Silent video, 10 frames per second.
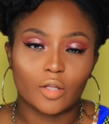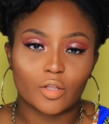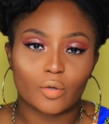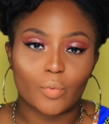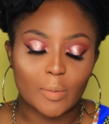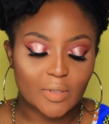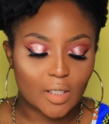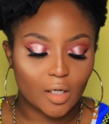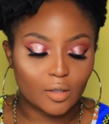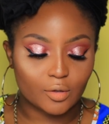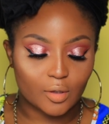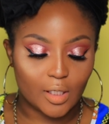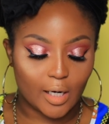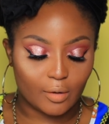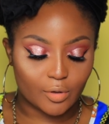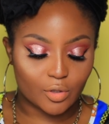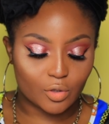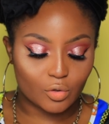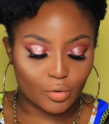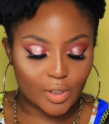On their website, under the Our
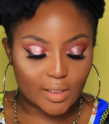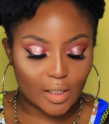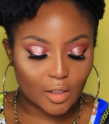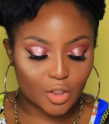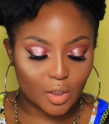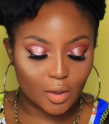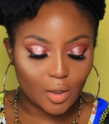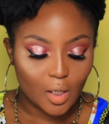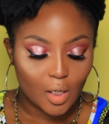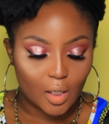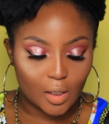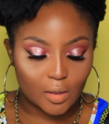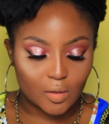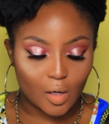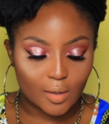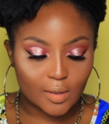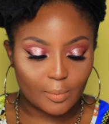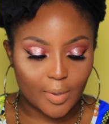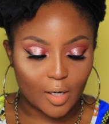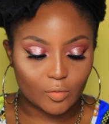Story section, it talks
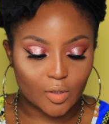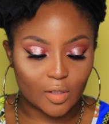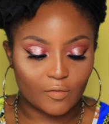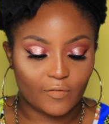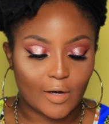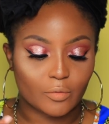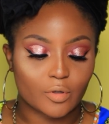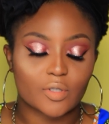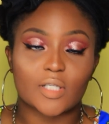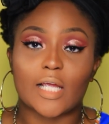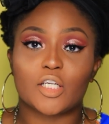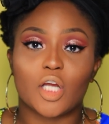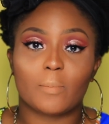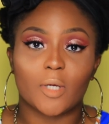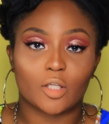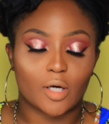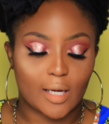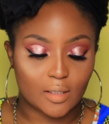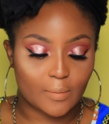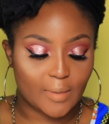about the founders, KJ Miller
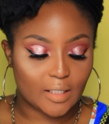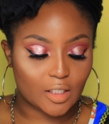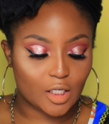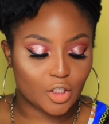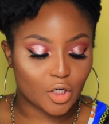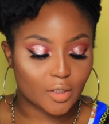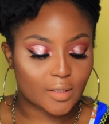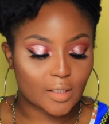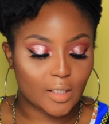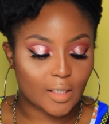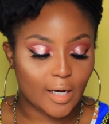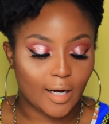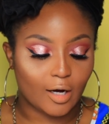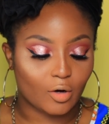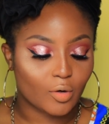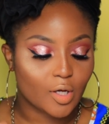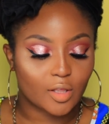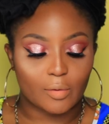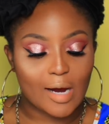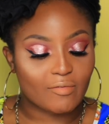and Amanda E. Johnson, how
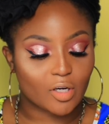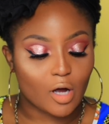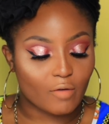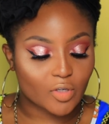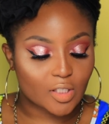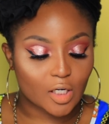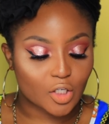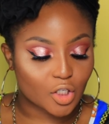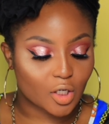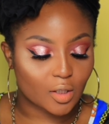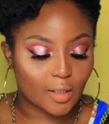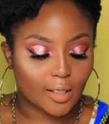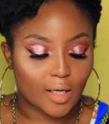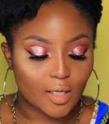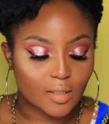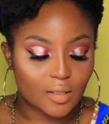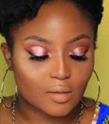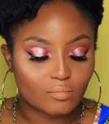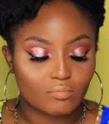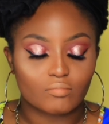they were having a conversation and I guess